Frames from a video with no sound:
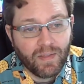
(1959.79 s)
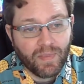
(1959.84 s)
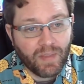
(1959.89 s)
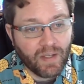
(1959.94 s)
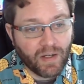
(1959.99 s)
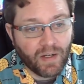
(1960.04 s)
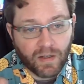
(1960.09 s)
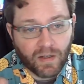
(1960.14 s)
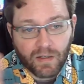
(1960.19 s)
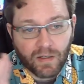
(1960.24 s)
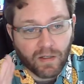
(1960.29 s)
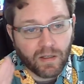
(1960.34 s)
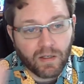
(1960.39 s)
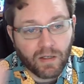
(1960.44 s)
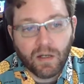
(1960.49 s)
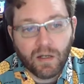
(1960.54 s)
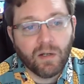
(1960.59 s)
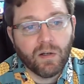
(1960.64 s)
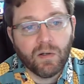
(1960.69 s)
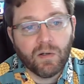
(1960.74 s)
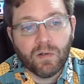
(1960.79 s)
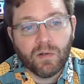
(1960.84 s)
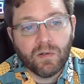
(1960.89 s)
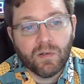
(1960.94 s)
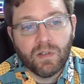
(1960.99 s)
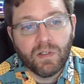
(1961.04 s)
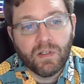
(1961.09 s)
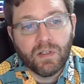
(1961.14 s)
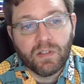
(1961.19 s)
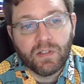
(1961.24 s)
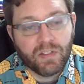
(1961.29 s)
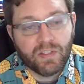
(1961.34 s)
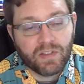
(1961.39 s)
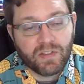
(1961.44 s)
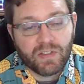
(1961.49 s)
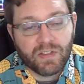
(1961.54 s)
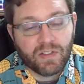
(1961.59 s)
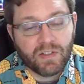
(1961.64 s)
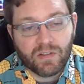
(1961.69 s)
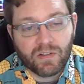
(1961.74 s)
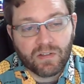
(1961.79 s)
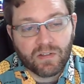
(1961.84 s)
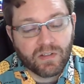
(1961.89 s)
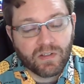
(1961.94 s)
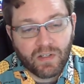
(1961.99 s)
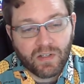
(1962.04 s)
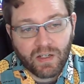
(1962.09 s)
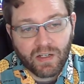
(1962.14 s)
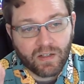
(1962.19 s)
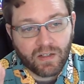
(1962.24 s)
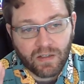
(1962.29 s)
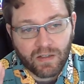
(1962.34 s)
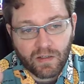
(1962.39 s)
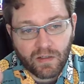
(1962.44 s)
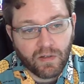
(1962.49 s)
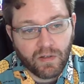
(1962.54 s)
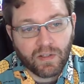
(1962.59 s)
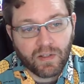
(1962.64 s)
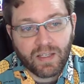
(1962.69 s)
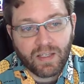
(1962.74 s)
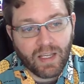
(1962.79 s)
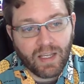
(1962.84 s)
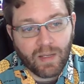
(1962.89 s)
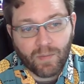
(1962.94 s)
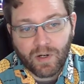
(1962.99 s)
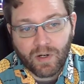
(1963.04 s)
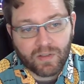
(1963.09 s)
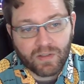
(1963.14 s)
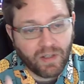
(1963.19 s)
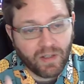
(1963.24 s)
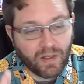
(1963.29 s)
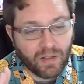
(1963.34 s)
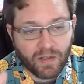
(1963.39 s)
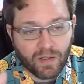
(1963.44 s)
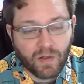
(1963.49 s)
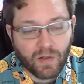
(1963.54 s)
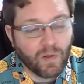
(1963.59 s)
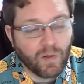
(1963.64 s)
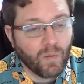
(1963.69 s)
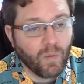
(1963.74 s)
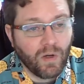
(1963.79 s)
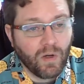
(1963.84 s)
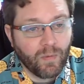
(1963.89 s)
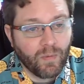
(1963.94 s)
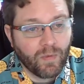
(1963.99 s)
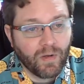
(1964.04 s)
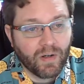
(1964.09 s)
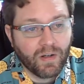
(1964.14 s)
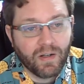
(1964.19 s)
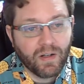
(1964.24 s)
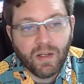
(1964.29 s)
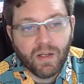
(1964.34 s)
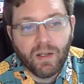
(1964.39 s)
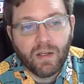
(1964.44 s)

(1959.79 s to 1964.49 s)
They aren't going to go to Sears. They're not going to go to Kmart. They're not going to go to Walmart.